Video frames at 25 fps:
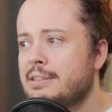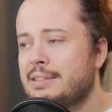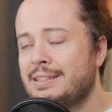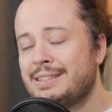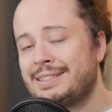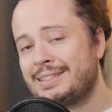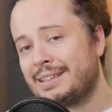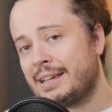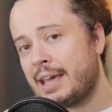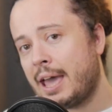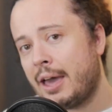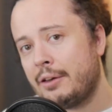
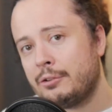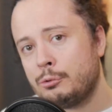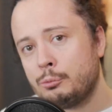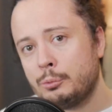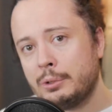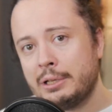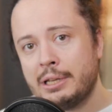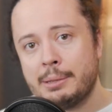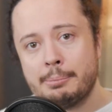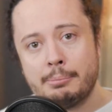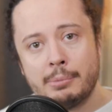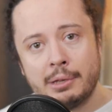since I hadn't
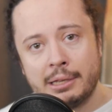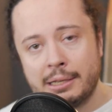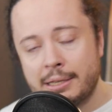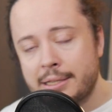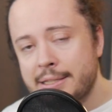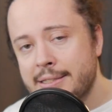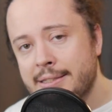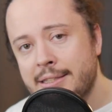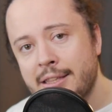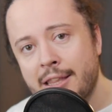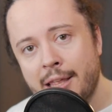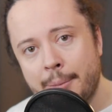really
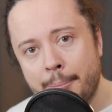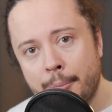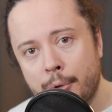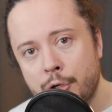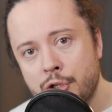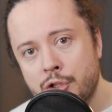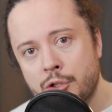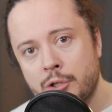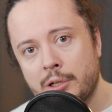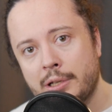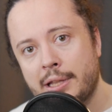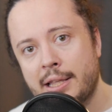listed that
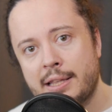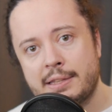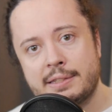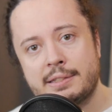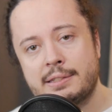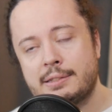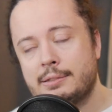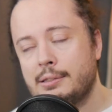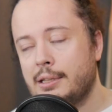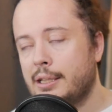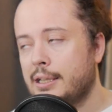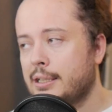much
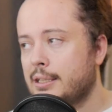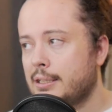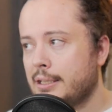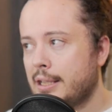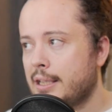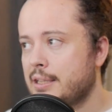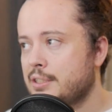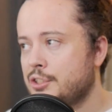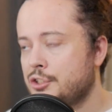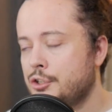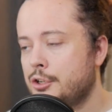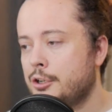
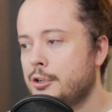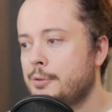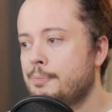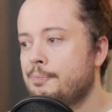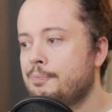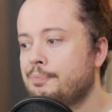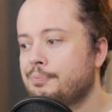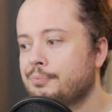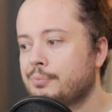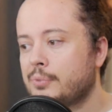last year,